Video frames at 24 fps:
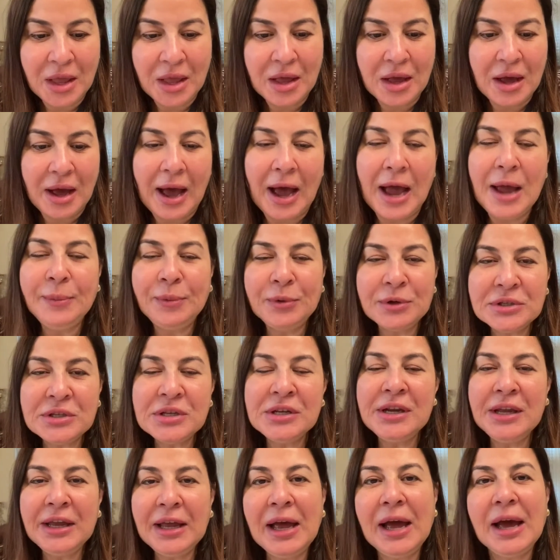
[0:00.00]
I
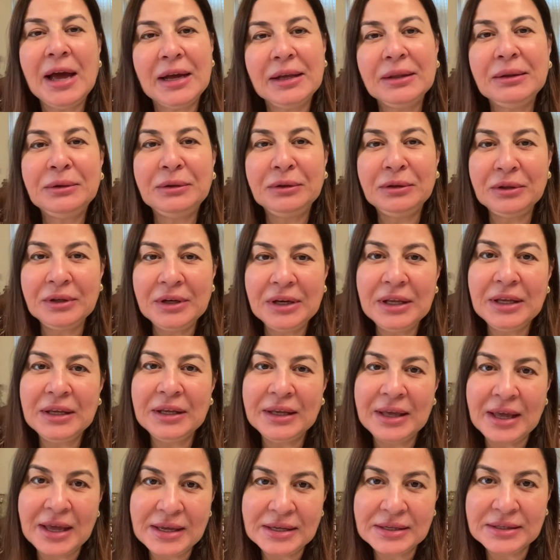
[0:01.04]
personally had 3
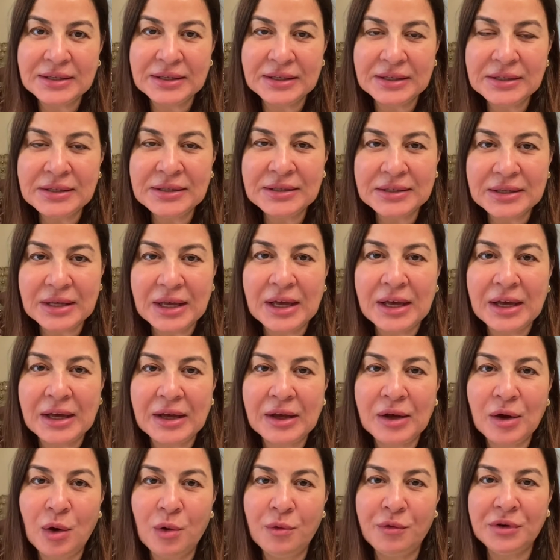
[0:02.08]
cases
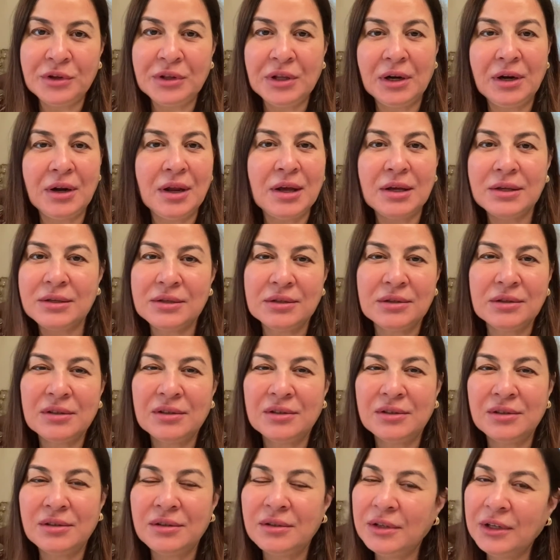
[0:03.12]
over the last
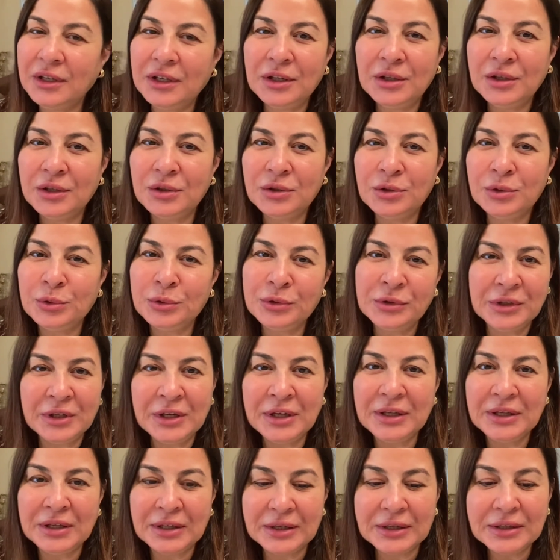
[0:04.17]
3 to 3
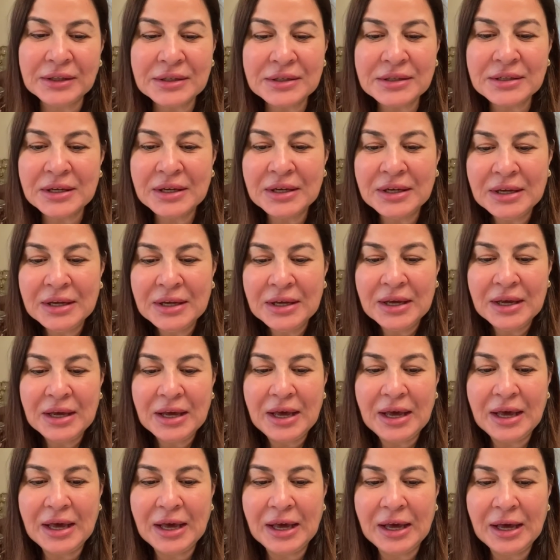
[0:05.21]
years.
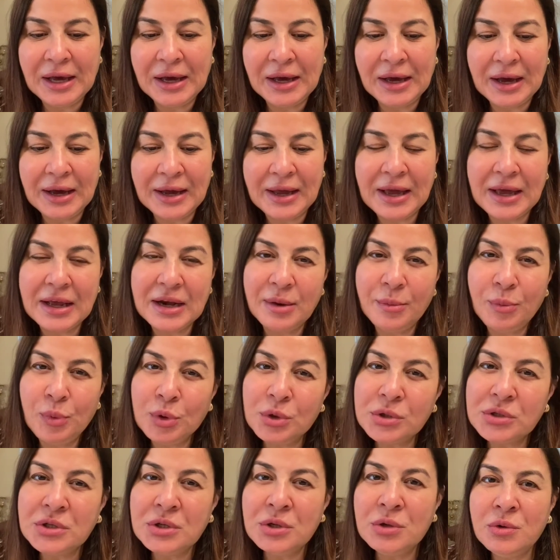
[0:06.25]
I had a
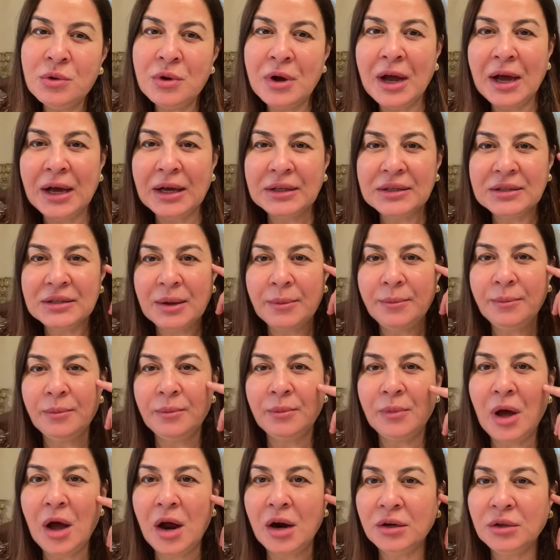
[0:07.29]
person had some
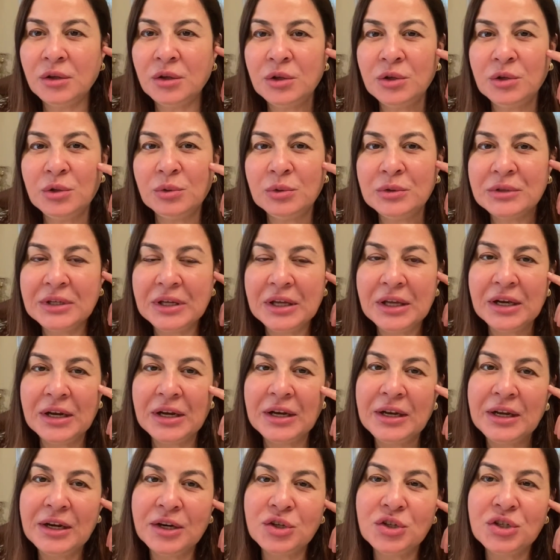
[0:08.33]
hard nodules here
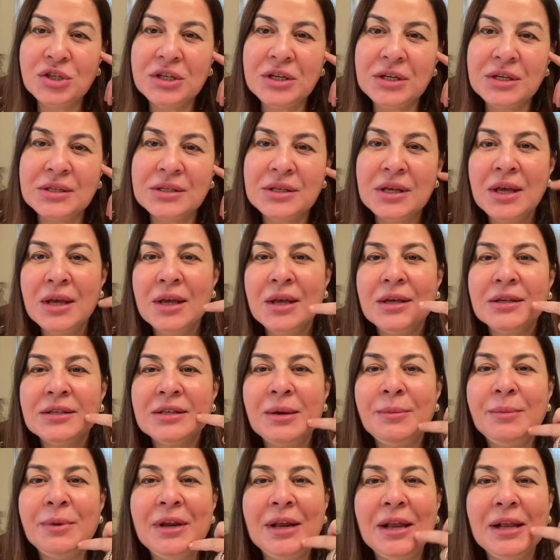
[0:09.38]
in her cheeks.
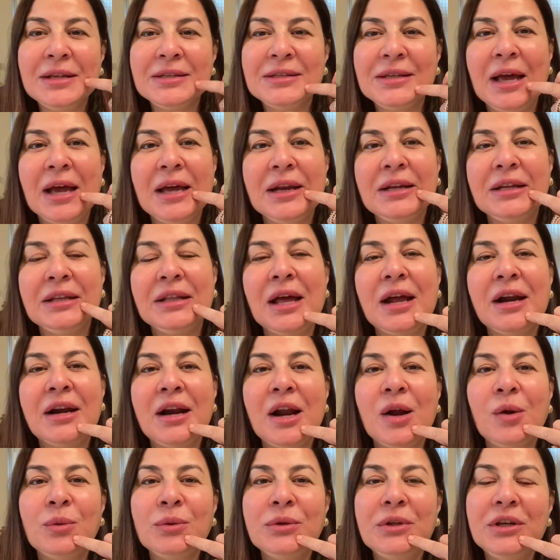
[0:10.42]
Somebody else had it
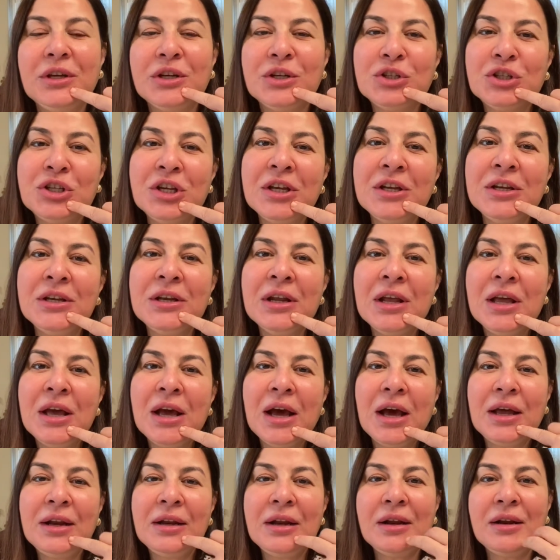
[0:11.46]
around her chin,
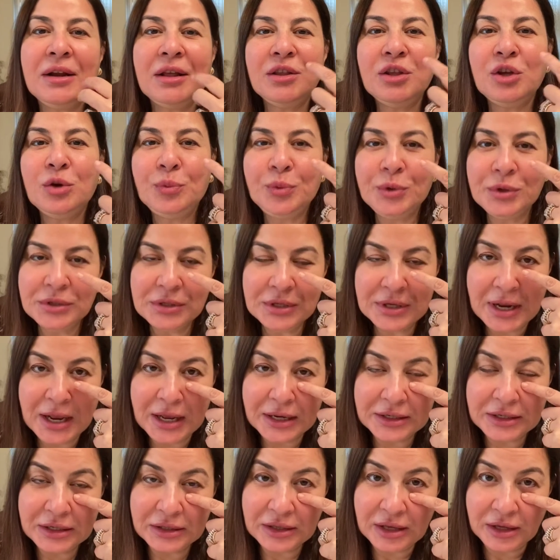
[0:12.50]
and another person
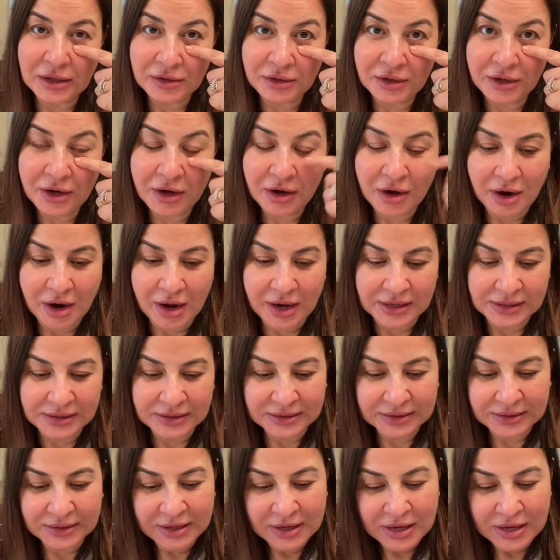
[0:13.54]
had it under her eyes.